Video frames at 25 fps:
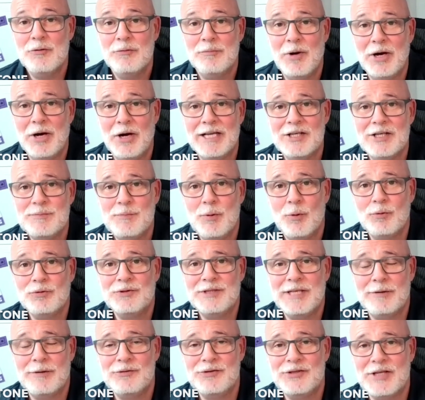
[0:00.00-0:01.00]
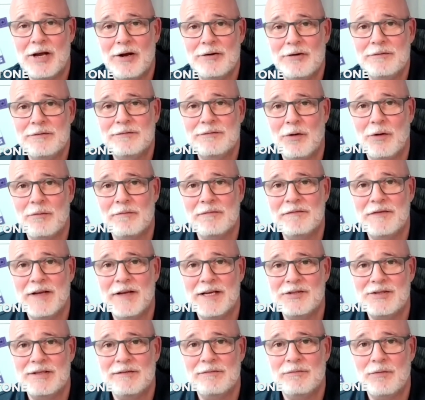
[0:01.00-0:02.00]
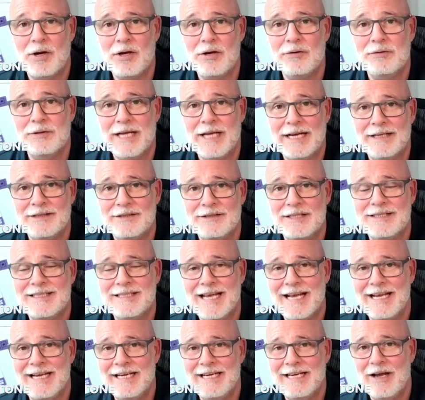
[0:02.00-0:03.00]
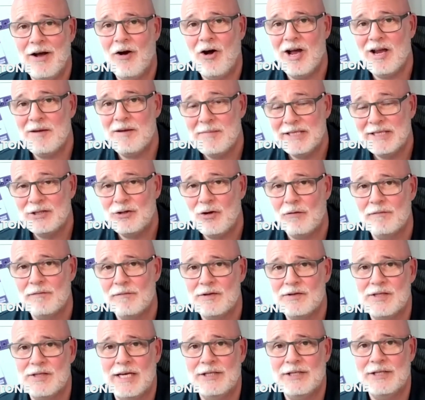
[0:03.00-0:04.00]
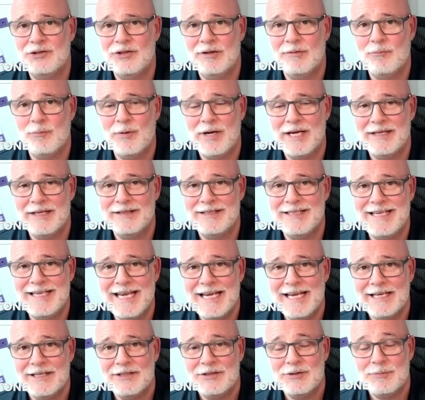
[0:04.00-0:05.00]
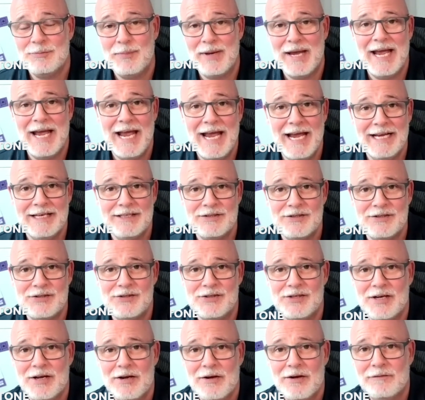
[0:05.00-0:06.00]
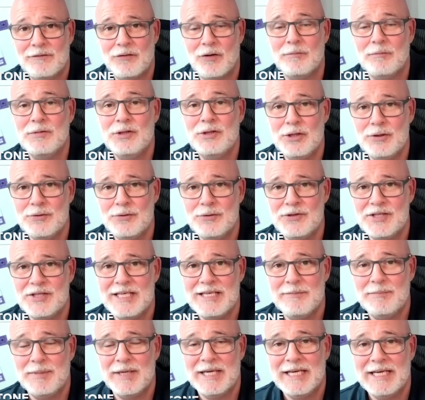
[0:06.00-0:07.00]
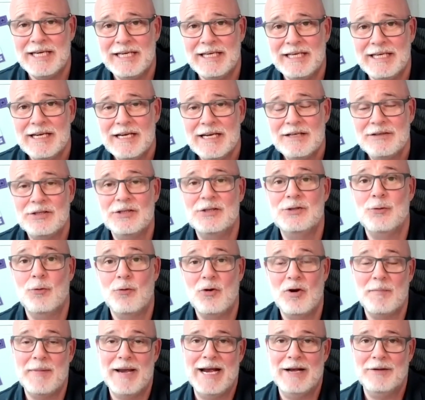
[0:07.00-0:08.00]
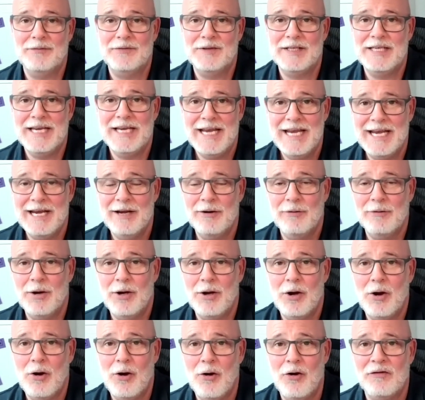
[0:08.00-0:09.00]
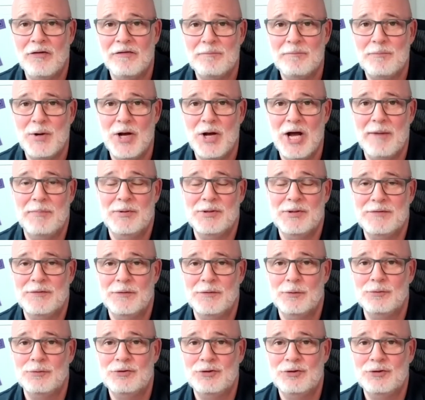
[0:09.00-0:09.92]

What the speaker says: my name is Paul Tilstone from Festive Road, and today I'm in conversation with Geert Behets from UCB to talk about the era of purposeful